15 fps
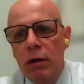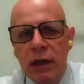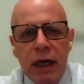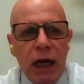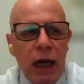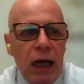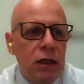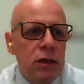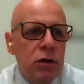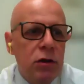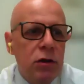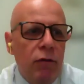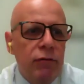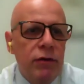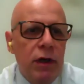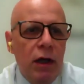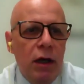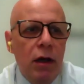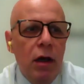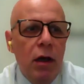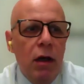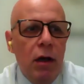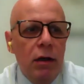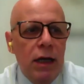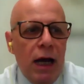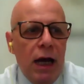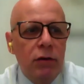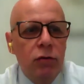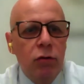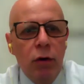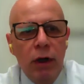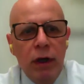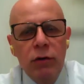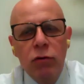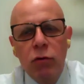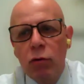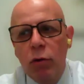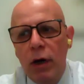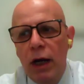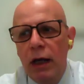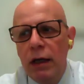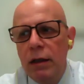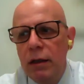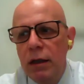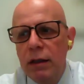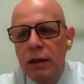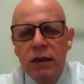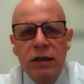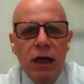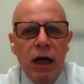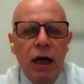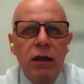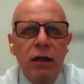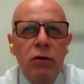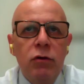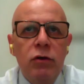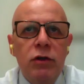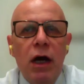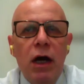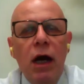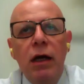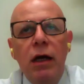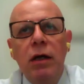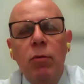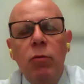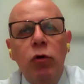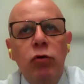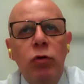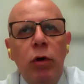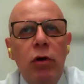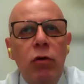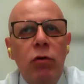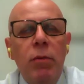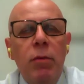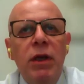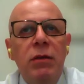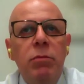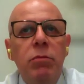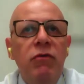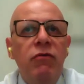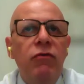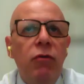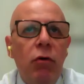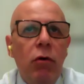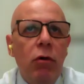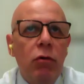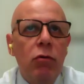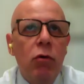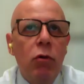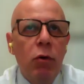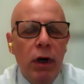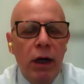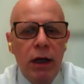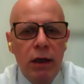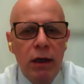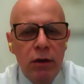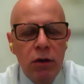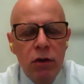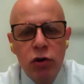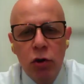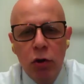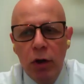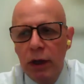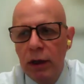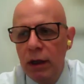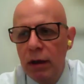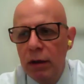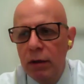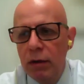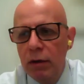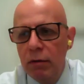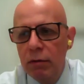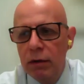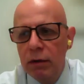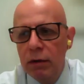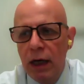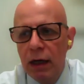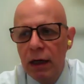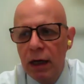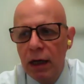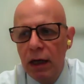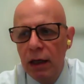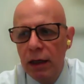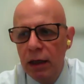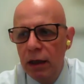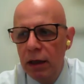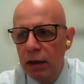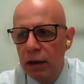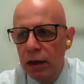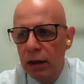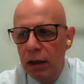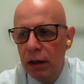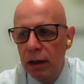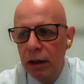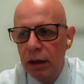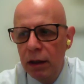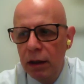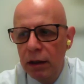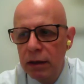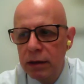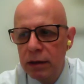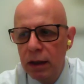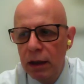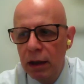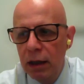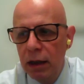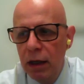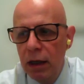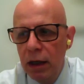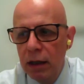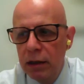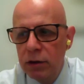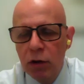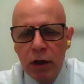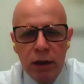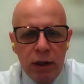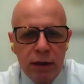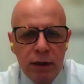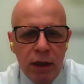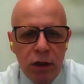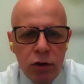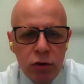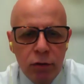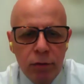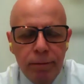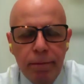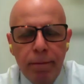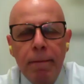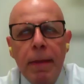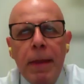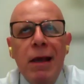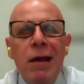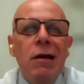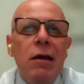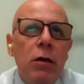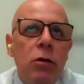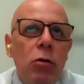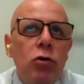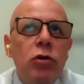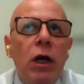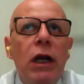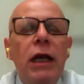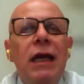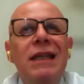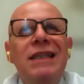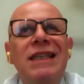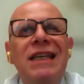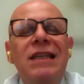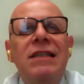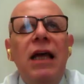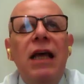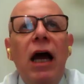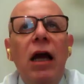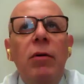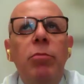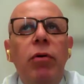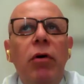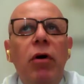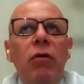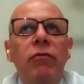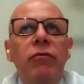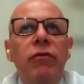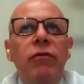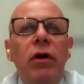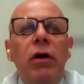case of the NATO and Ukraine decide to sign a mutual agreement before Ukraine joining technically the organization. Usually, these type of